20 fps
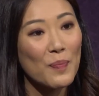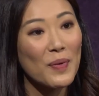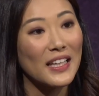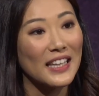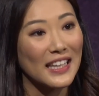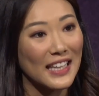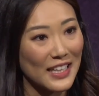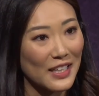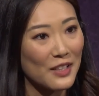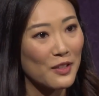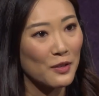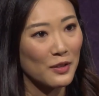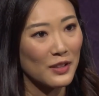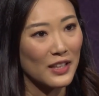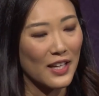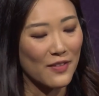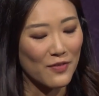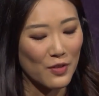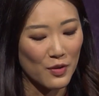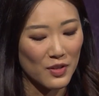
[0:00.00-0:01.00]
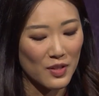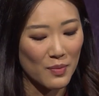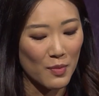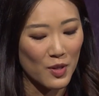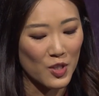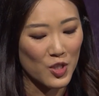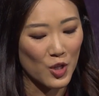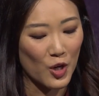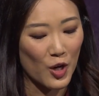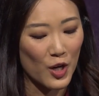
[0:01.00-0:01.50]
political level, the
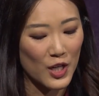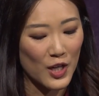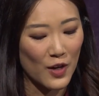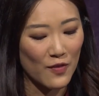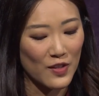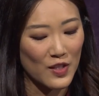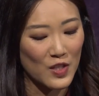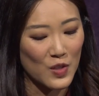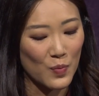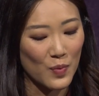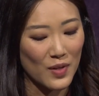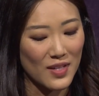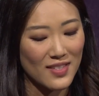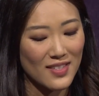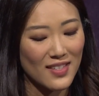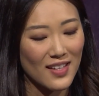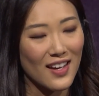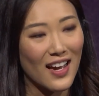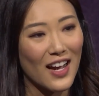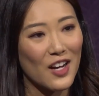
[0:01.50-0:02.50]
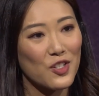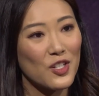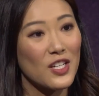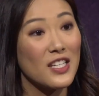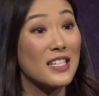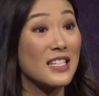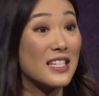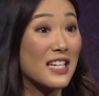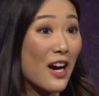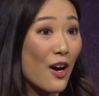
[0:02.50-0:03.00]
majority of the Swiss are
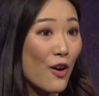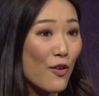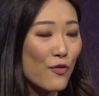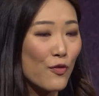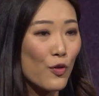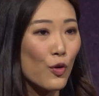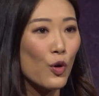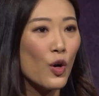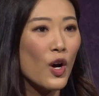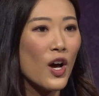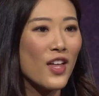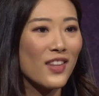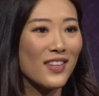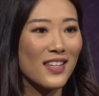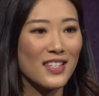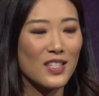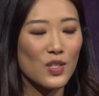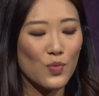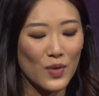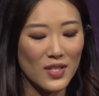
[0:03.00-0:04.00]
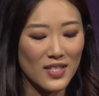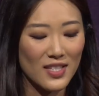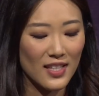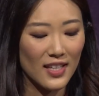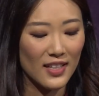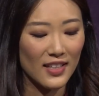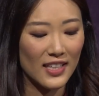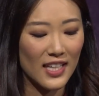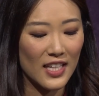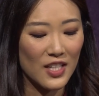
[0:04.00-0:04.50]
actually doubtful that
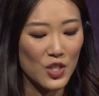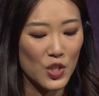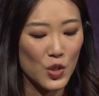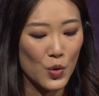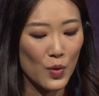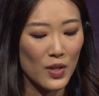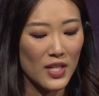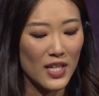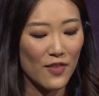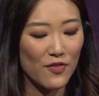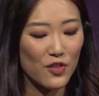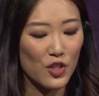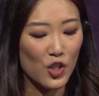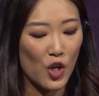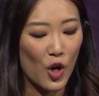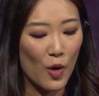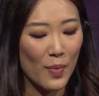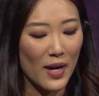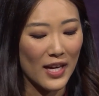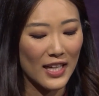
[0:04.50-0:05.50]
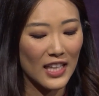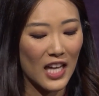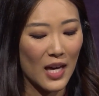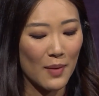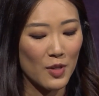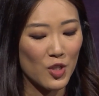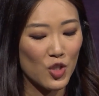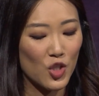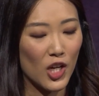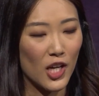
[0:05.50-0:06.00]
Switzerland can do enough to combat
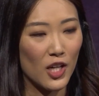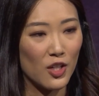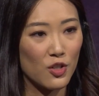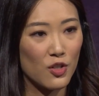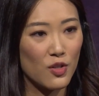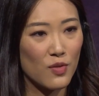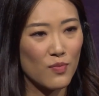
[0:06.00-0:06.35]
climate change.